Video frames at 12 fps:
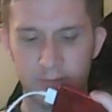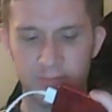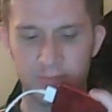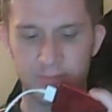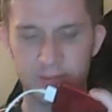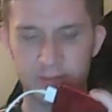
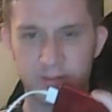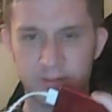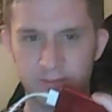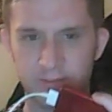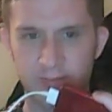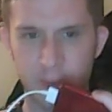Just
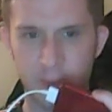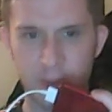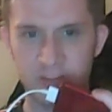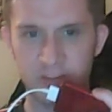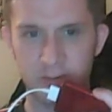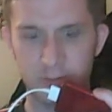find ways
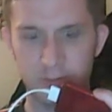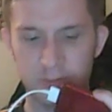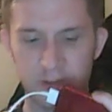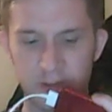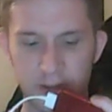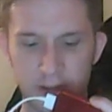to lose.
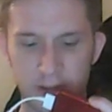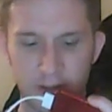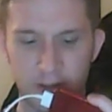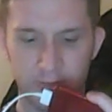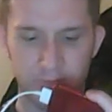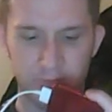
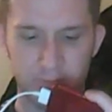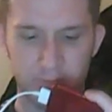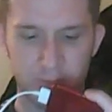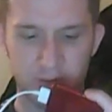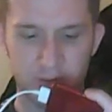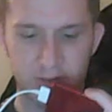But